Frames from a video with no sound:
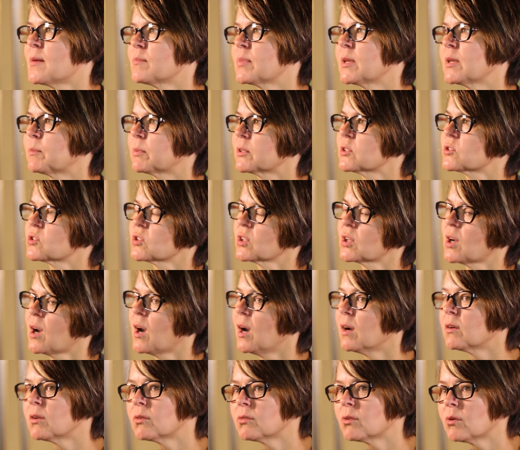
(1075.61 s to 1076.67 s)
people in
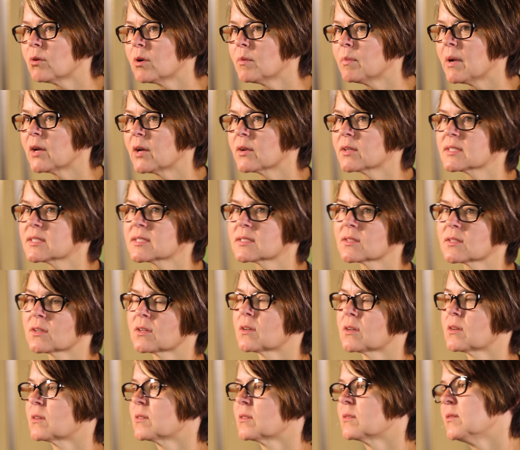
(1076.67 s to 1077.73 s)
Chicago know about us.
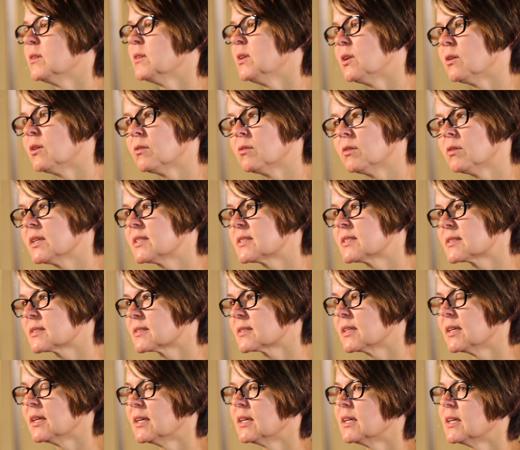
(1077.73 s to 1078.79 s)
You know,
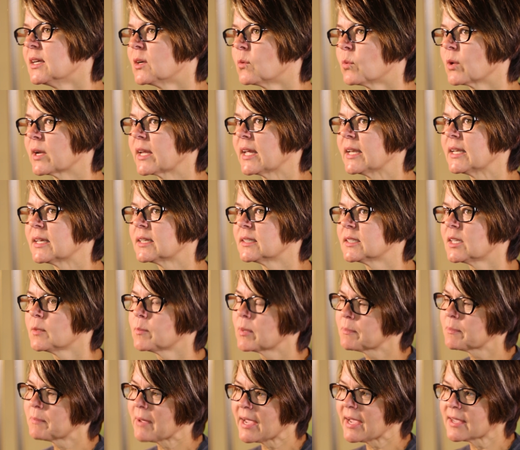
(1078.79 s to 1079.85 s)
we're getting a little
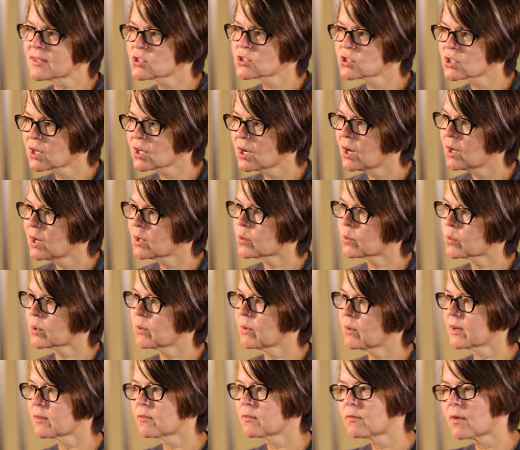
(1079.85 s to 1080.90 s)
bit past Chicago. We're
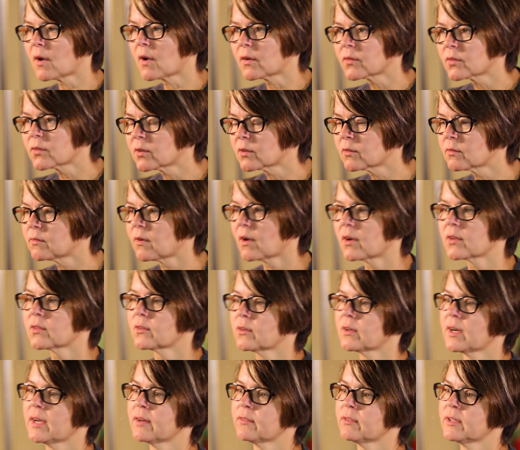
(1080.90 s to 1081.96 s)
going farther and
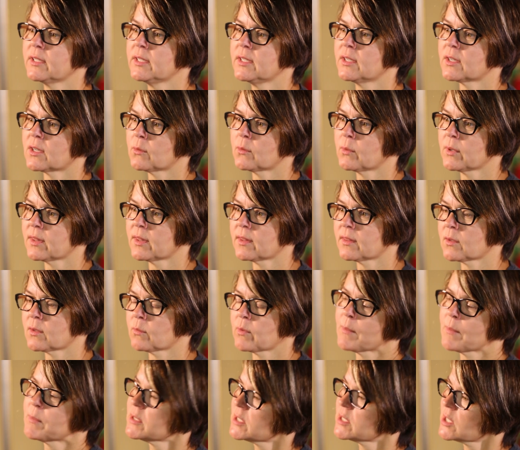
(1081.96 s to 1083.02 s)
farther every year with the
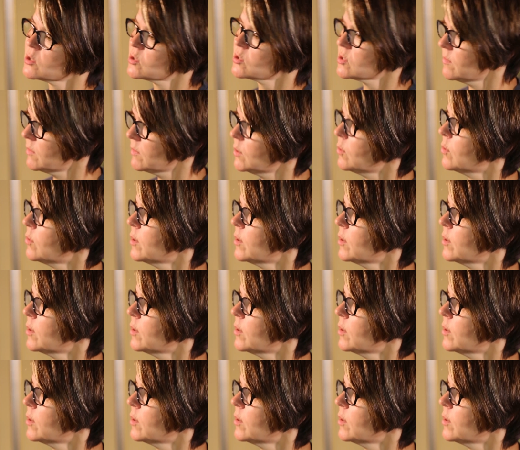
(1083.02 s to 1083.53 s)
reputation of the